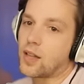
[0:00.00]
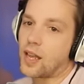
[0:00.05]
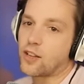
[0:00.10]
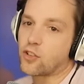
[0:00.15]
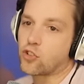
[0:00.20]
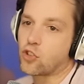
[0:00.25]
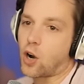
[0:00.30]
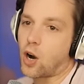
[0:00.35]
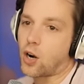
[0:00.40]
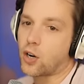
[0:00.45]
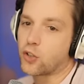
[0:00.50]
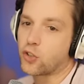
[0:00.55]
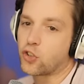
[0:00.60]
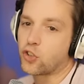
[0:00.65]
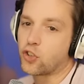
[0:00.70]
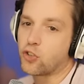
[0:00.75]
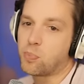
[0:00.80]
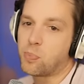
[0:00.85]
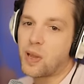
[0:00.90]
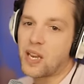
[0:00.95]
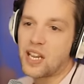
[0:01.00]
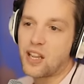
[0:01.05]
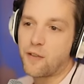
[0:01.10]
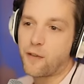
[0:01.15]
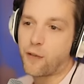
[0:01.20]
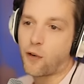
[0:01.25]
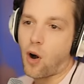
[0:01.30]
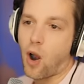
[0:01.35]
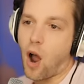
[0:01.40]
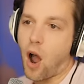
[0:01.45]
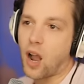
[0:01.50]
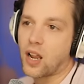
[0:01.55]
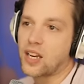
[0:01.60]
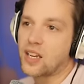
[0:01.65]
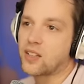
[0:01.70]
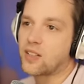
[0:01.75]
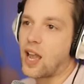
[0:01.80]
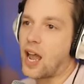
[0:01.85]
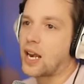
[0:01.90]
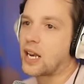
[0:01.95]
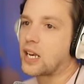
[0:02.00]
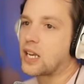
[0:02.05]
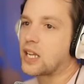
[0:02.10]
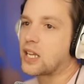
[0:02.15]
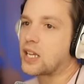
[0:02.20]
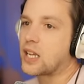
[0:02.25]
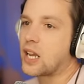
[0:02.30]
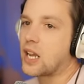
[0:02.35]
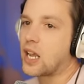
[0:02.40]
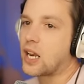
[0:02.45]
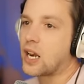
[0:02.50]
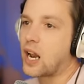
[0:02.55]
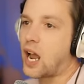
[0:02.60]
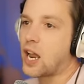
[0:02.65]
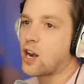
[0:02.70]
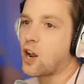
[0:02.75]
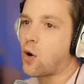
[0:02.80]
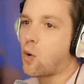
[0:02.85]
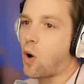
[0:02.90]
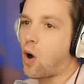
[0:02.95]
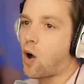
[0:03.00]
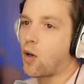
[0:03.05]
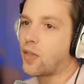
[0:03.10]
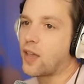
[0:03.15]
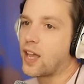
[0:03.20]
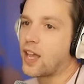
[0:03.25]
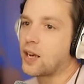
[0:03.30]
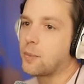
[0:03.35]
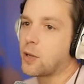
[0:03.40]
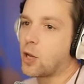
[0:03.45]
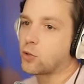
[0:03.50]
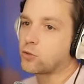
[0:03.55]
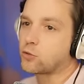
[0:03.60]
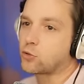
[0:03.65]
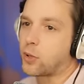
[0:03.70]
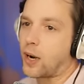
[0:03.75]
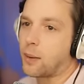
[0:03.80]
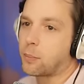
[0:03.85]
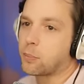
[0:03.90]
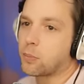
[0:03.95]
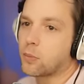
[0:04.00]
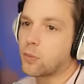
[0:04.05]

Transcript: that darn spitty frog. He's at it again. I know all the enemy. Oh, crap.